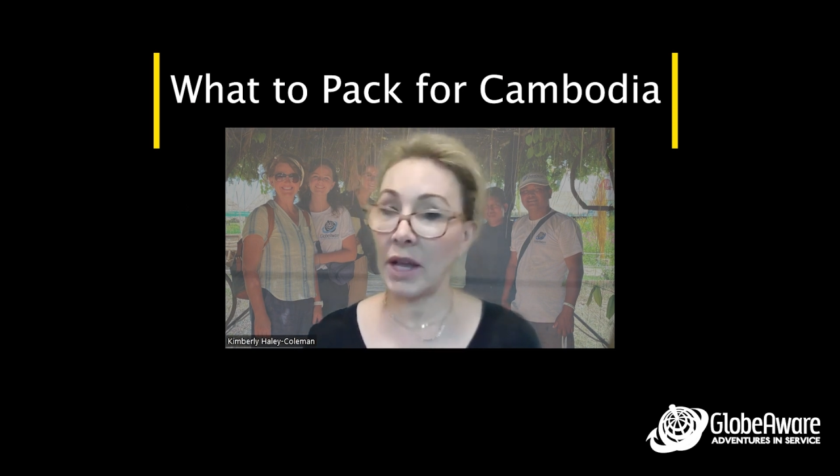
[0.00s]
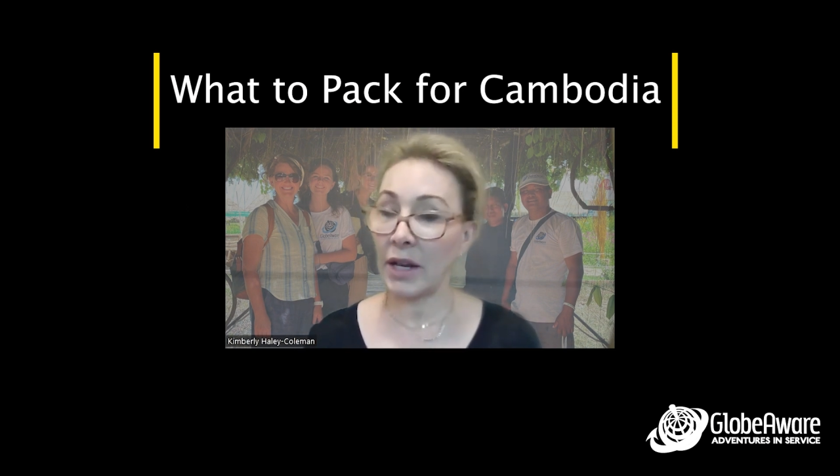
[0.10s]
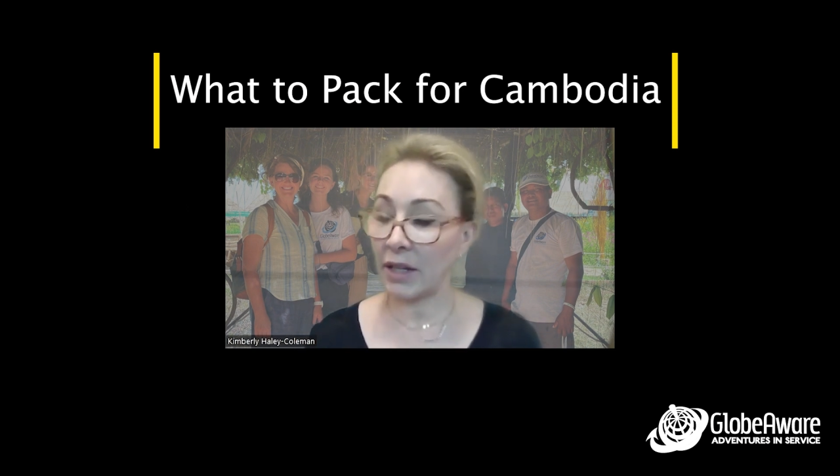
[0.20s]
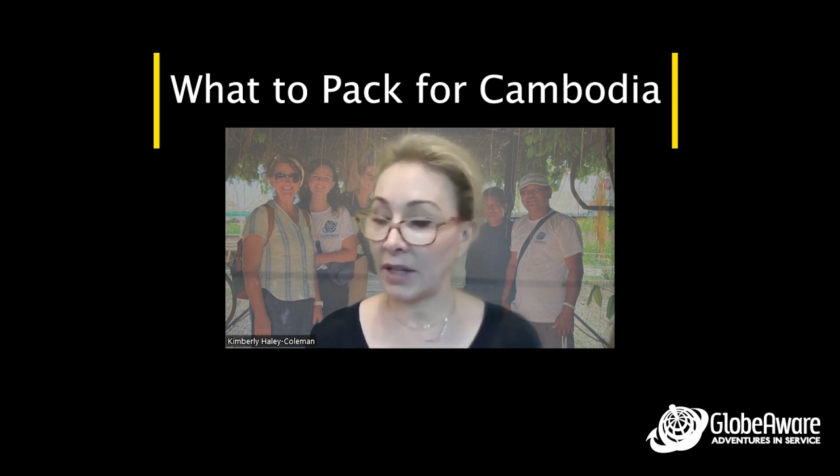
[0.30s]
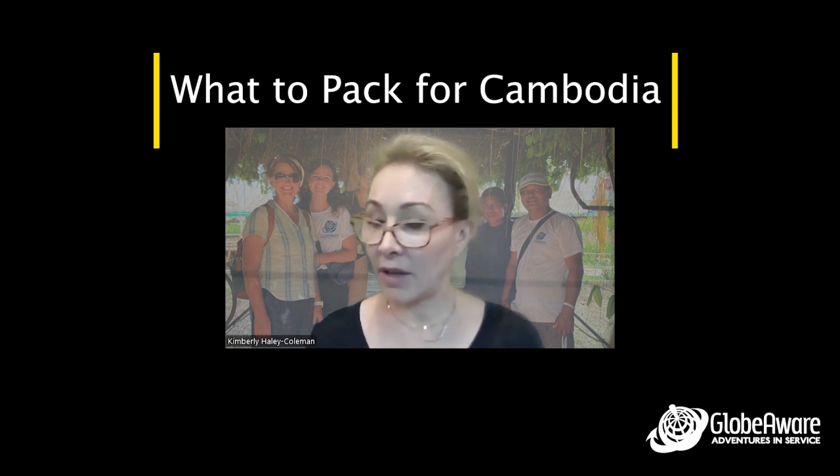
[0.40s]

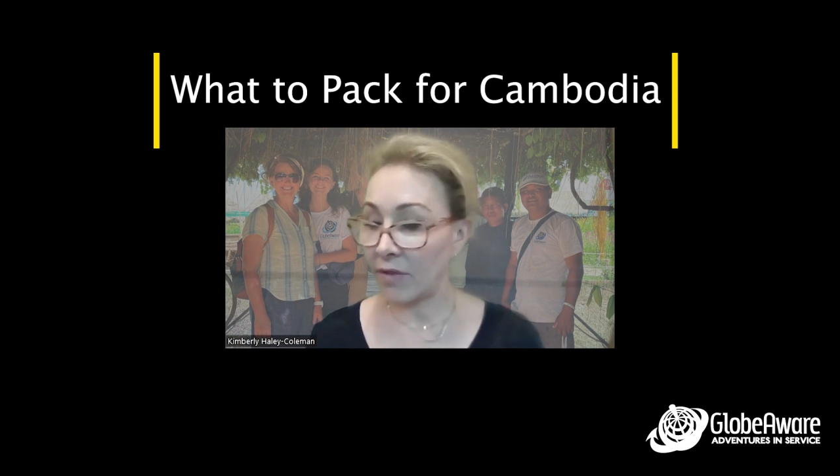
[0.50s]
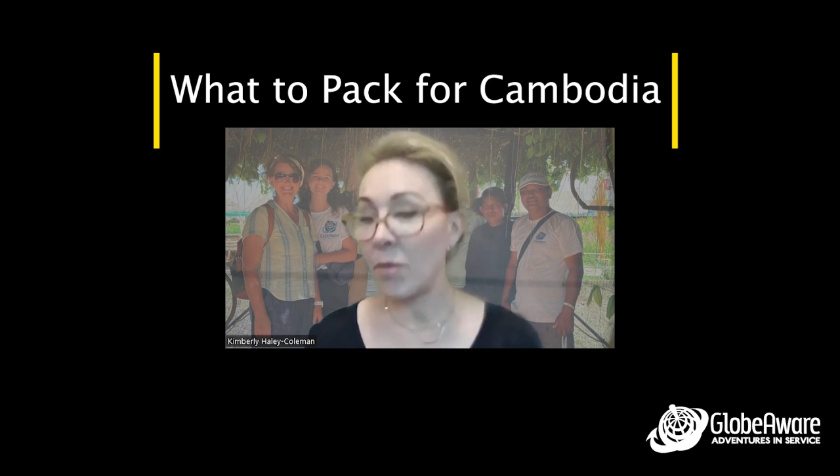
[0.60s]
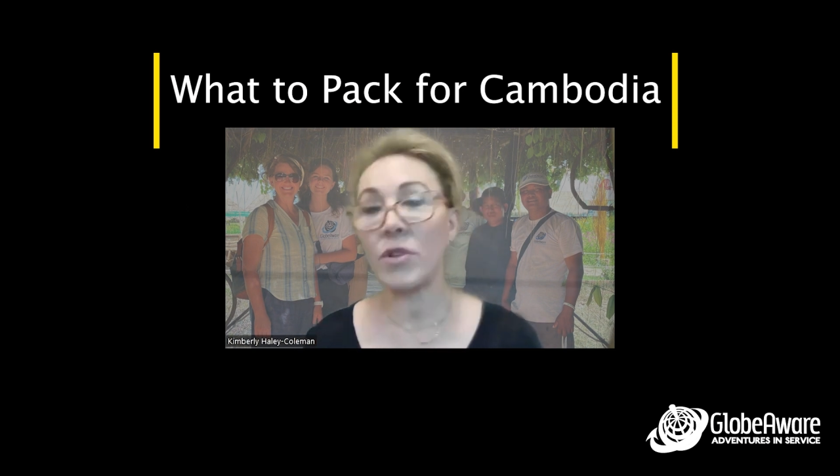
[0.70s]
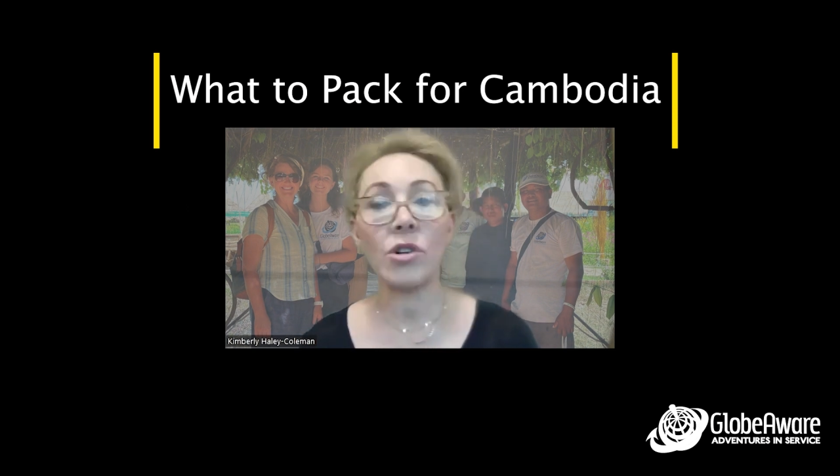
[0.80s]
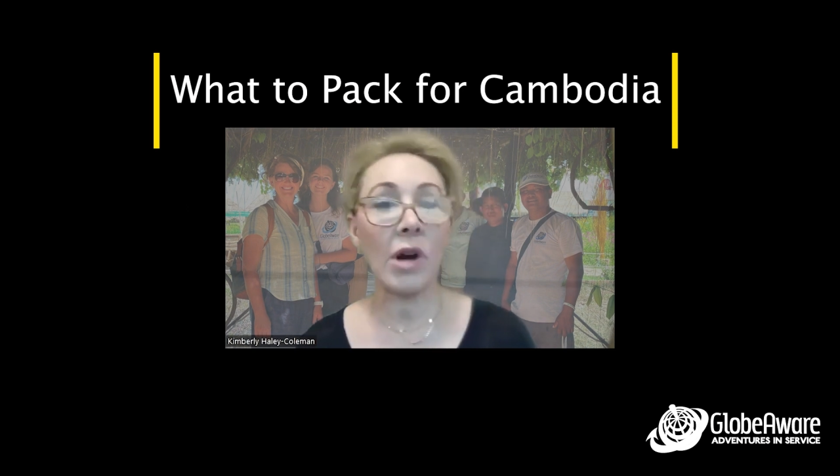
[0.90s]
and give
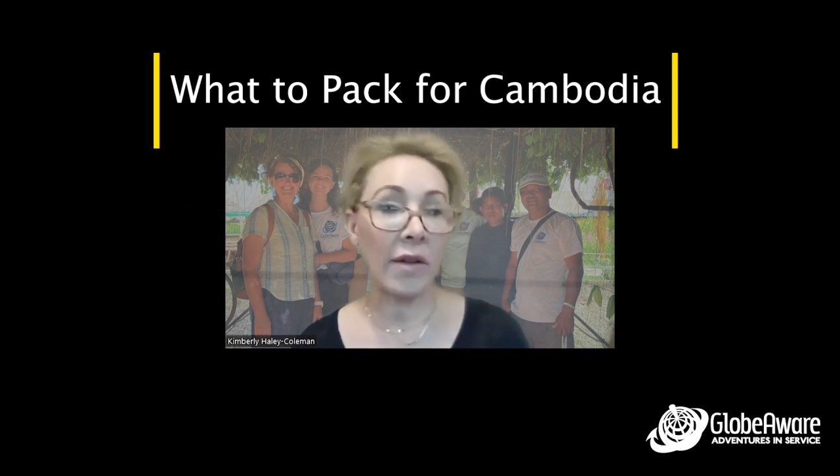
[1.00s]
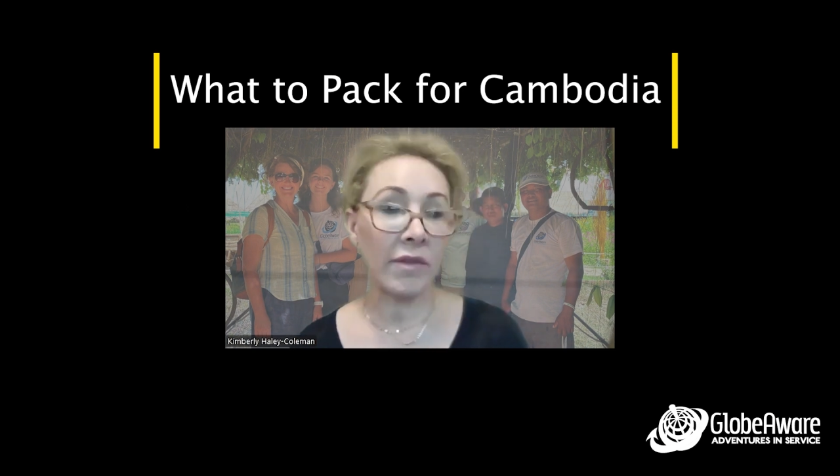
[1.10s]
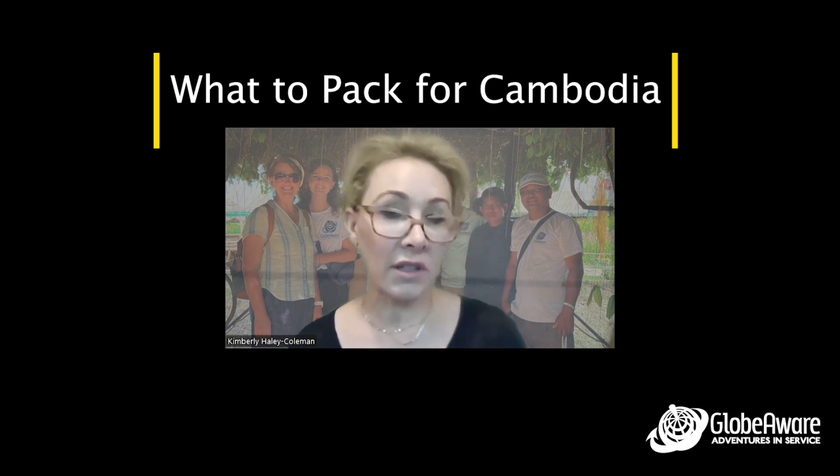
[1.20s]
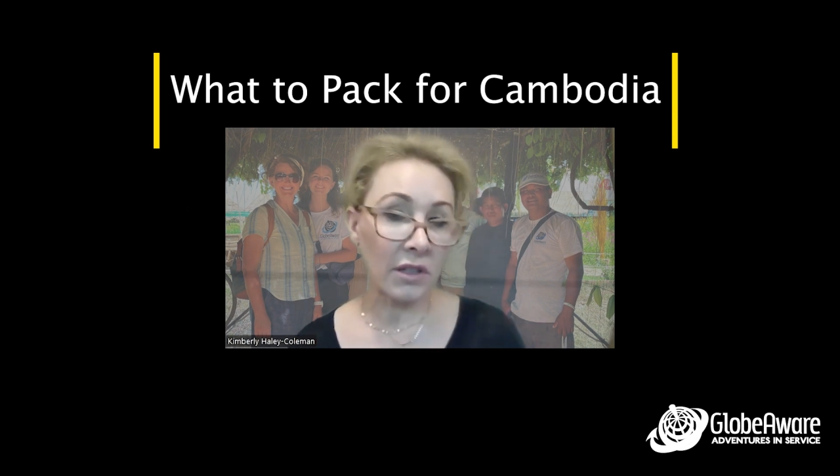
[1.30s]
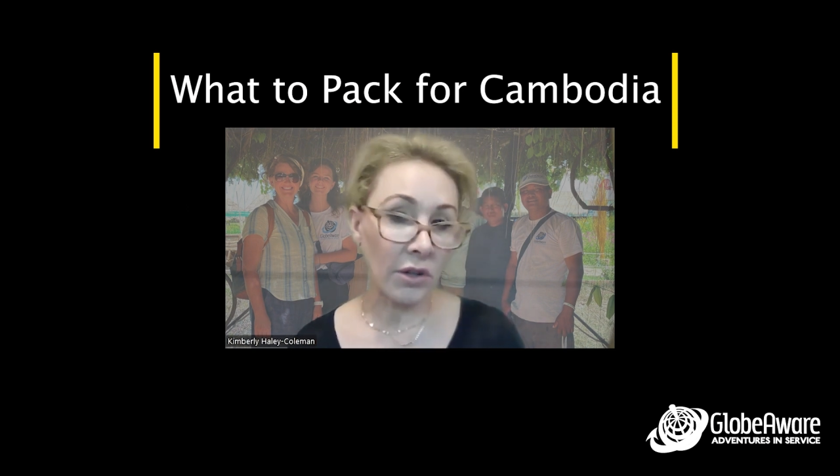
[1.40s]
them a
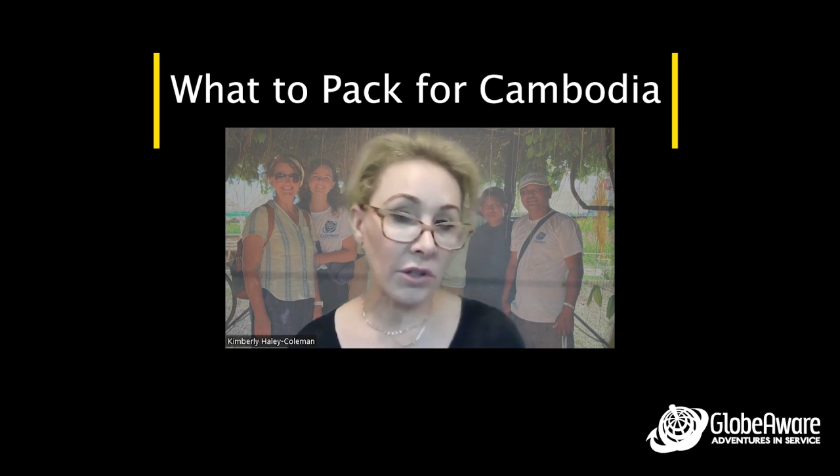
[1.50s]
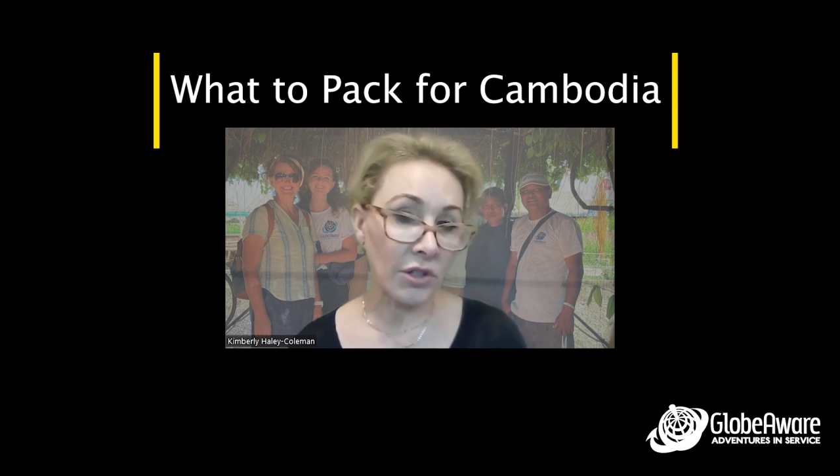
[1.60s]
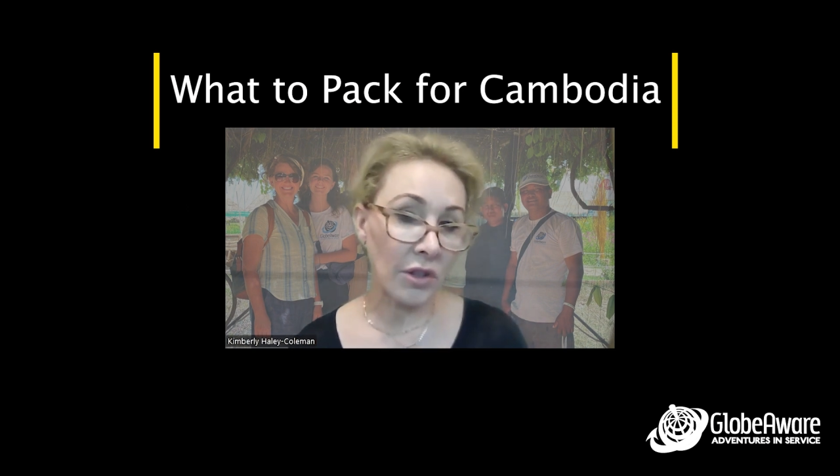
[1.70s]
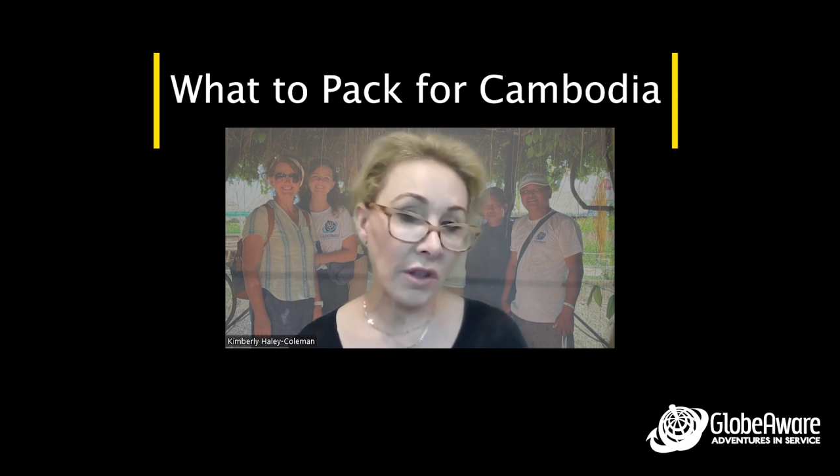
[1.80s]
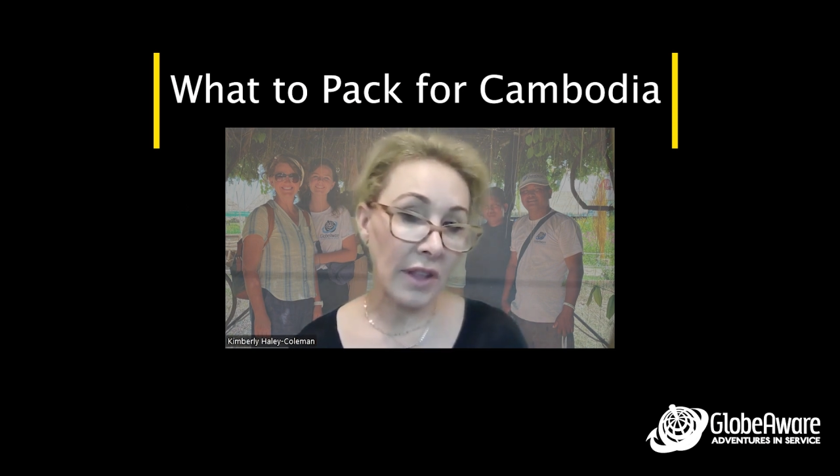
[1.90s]
travel
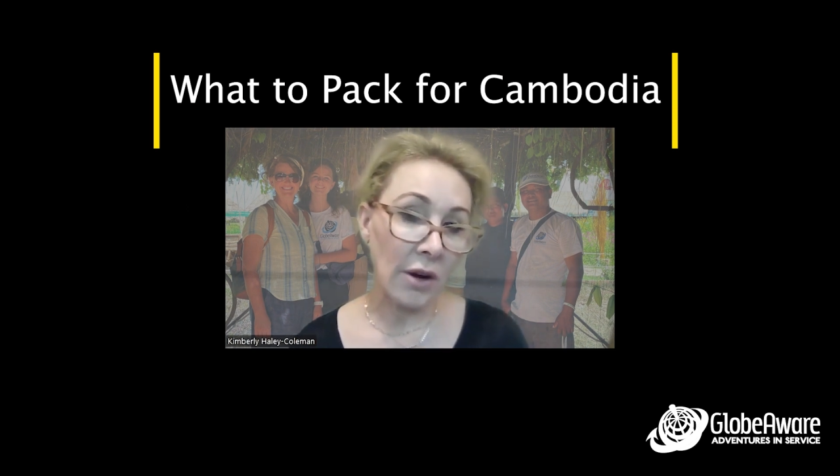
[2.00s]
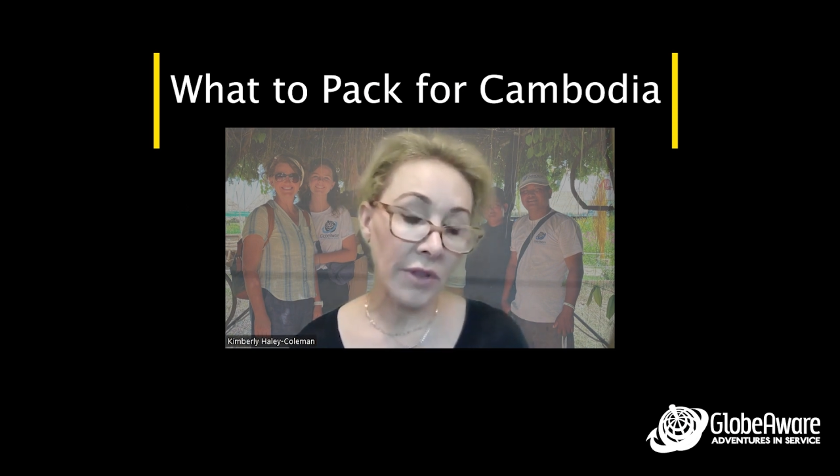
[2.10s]
alert so that they